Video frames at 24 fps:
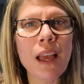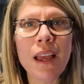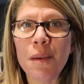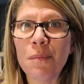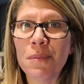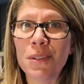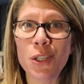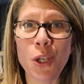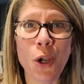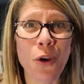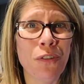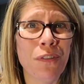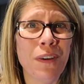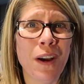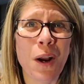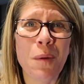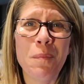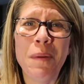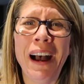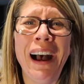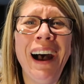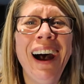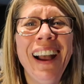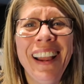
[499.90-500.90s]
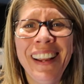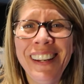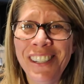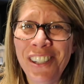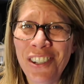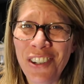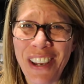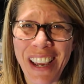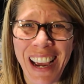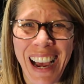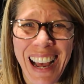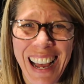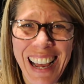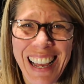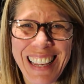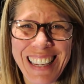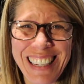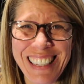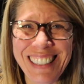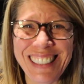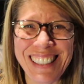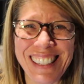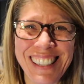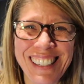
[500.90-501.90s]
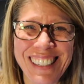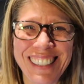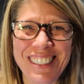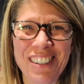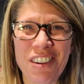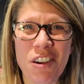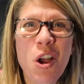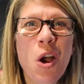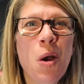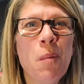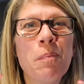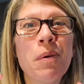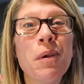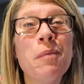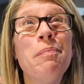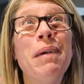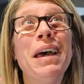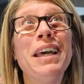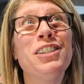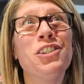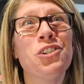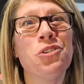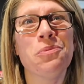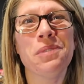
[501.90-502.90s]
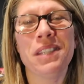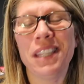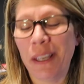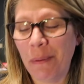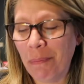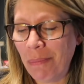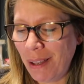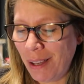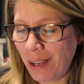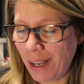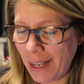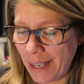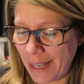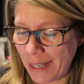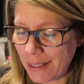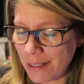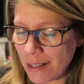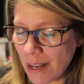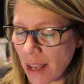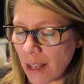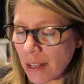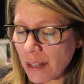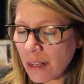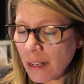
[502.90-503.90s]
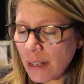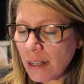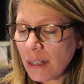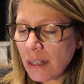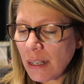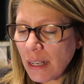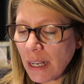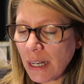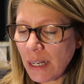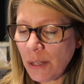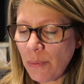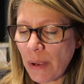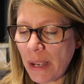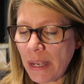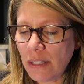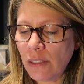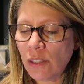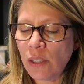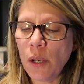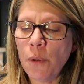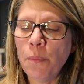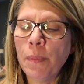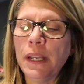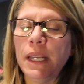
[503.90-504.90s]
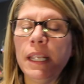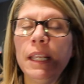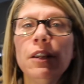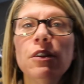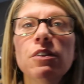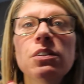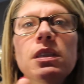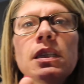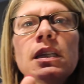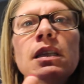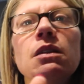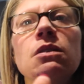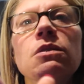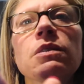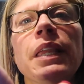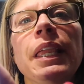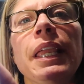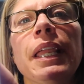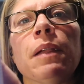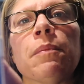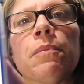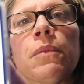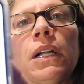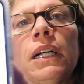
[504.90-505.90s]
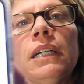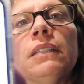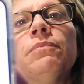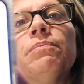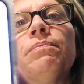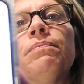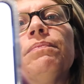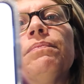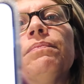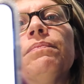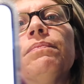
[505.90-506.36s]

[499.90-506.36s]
I'm so far behind you guys, perpetually behind. Anyway, so, but here's the little camera.